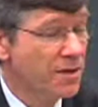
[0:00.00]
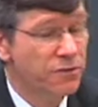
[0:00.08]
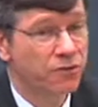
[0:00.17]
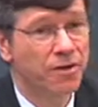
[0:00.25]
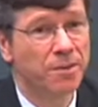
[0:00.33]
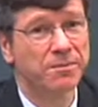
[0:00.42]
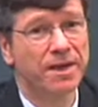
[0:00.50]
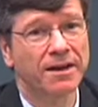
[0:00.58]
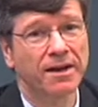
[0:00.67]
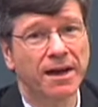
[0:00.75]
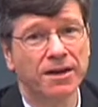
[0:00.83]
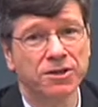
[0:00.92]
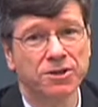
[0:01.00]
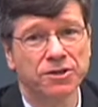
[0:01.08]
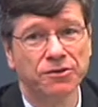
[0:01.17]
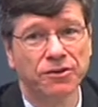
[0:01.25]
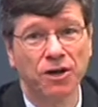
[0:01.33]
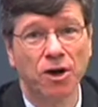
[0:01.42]
some
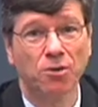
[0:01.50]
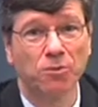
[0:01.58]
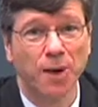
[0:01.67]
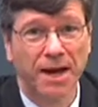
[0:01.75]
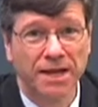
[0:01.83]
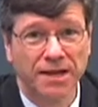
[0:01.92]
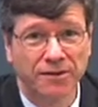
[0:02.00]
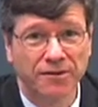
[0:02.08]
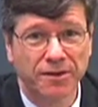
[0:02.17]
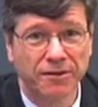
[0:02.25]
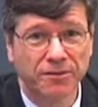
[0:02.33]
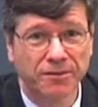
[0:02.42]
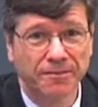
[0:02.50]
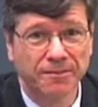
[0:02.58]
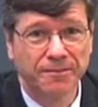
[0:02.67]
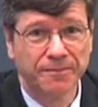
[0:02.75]
technologies that already exist,